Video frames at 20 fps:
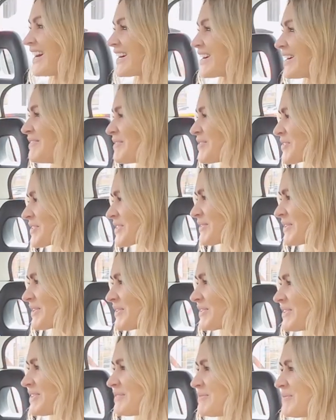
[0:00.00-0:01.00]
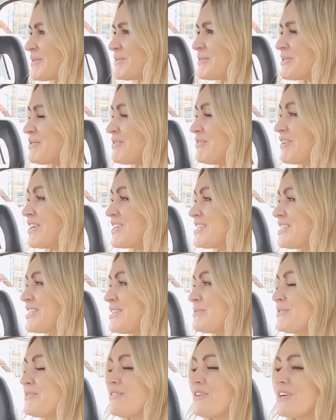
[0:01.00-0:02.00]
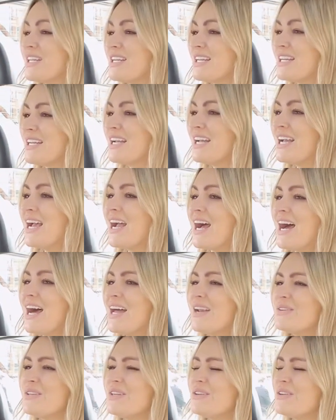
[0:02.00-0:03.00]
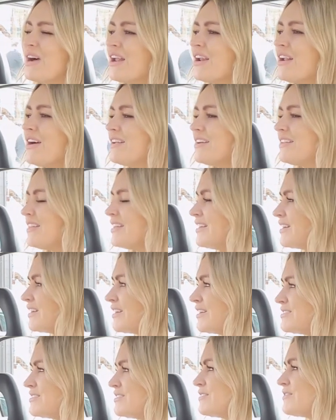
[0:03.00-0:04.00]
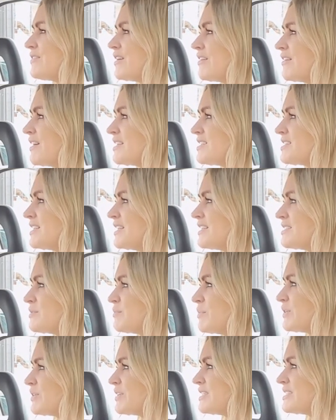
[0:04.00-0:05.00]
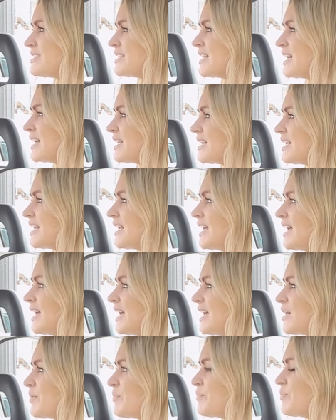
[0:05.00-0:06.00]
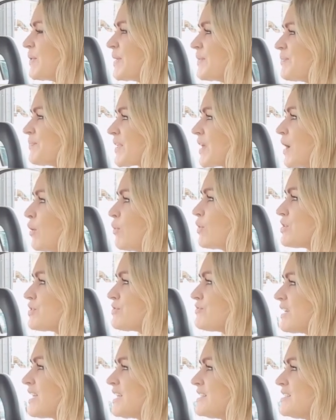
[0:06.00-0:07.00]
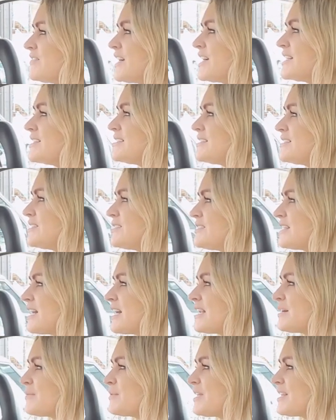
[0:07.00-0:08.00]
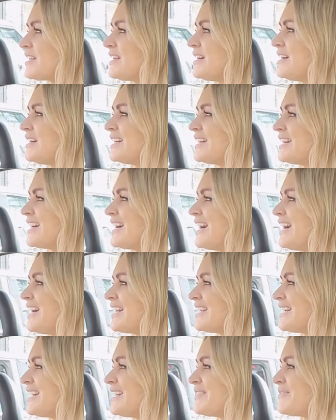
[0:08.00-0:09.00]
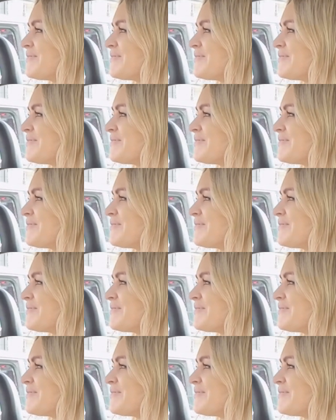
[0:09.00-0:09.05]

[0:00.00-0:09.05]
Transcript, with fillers: I can't remember which one it was, but it was refreshing. It was funny, and you and I don't think you go too far actually, to be honest. And but I watched Ricky Gervais's new stand-up the other night, and